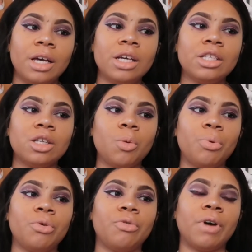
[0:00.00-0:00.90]
it's so
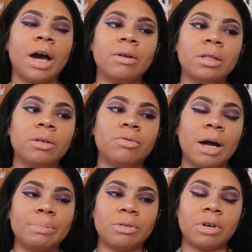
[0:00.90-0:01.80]
profoundly
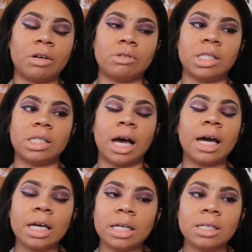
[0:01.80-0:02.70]
wrapped around
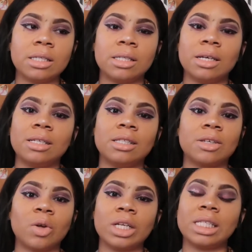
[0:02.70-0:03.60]
science. It's
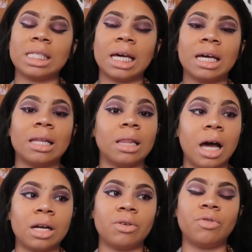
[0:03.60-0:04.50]
going to take a
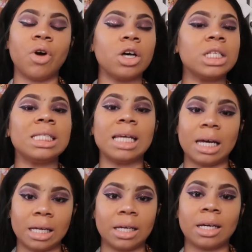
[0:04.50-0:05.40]
lot of
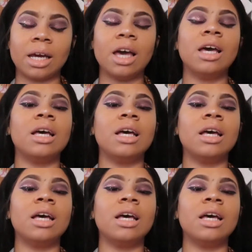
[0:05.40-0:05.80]
studying.